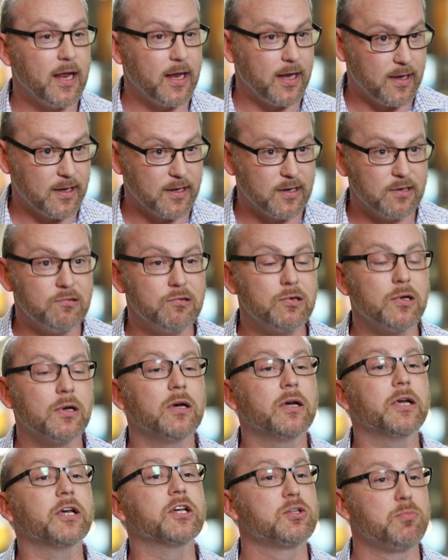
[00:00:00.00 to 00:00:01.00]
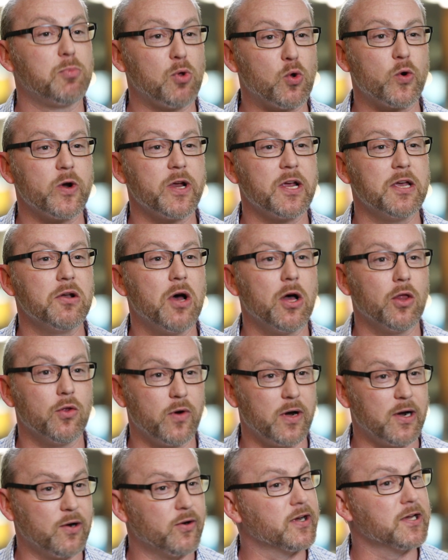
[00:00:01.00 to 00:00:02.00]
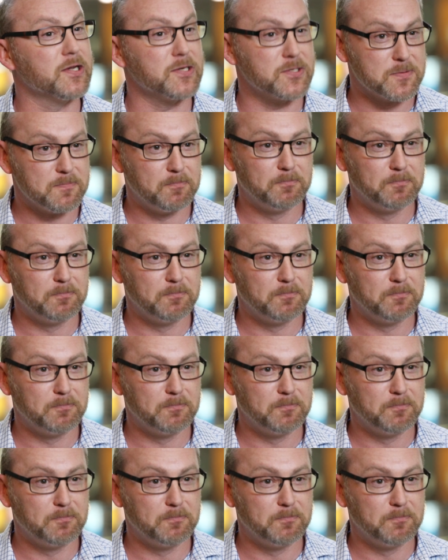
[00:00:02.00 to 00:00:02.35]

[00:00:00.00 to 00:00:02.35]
and uh, exploring in other areas.